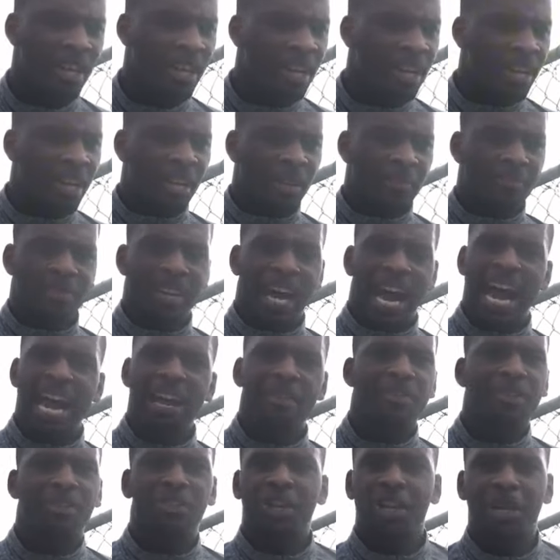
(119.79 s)
the latest
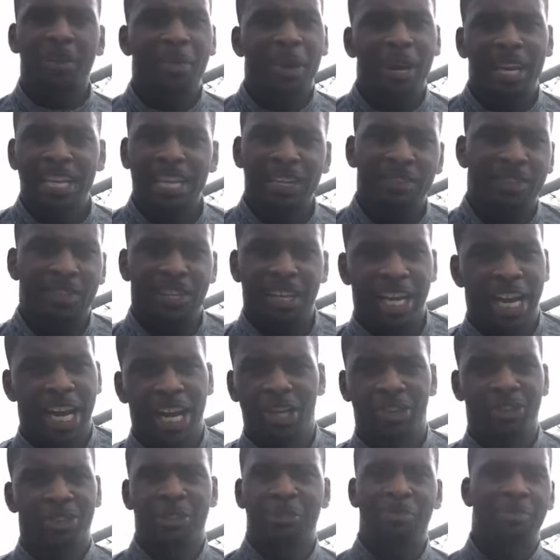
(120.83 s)
person on
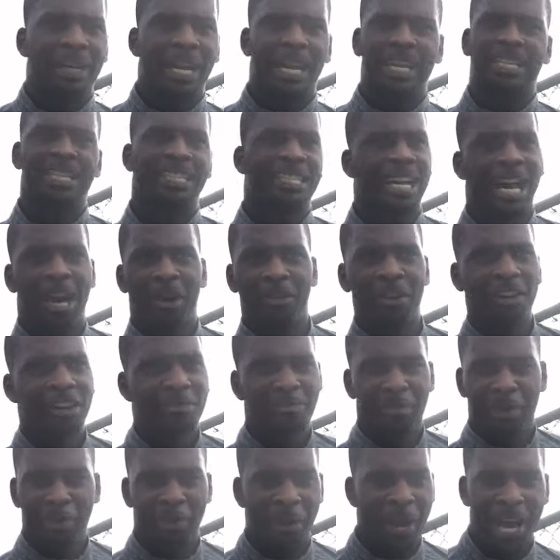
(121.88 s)
my
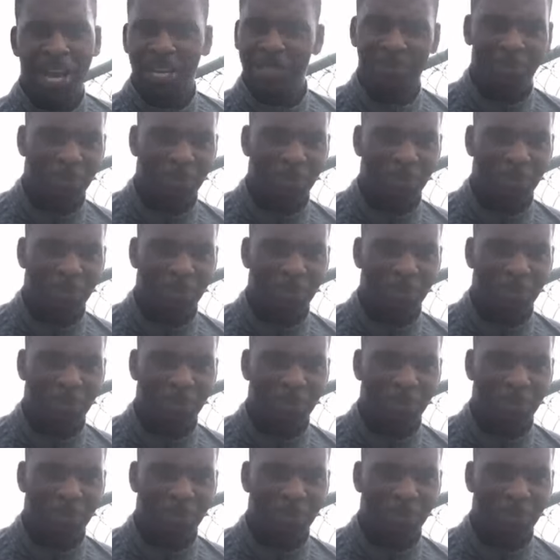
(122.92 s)
board.